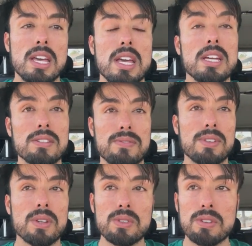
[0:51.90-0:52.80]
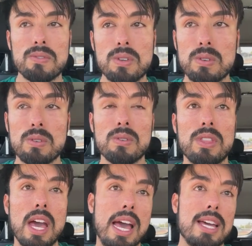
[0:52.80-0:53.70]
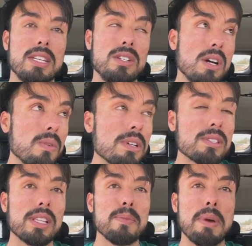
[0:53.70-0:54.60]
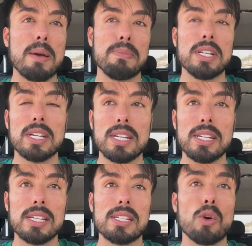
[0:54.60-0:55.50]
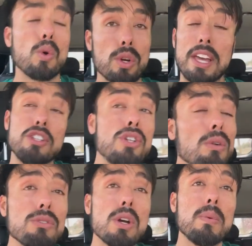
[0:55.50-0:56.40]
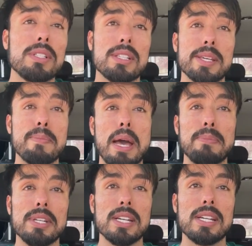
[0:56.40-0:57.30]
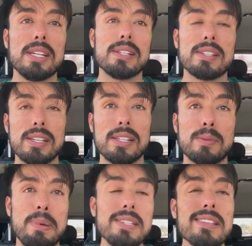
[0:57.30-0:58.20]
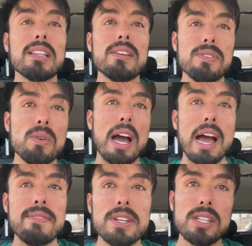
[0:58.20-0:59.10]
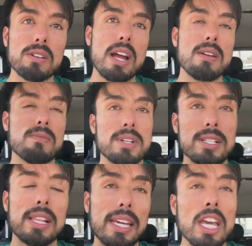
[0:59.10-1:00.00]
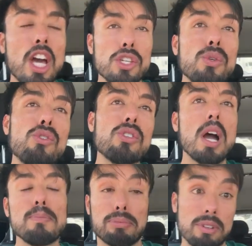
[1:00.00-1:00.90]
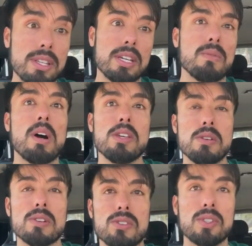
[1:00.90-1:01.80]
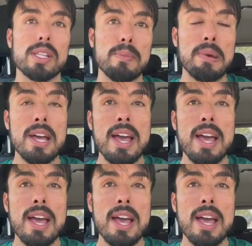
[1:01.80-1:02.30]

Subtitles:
And for those of you that know what sleep apnea is, or that don't know what sleep apnea is basically if you have it, you're at risk. Like, you stop breathing while you're asleep.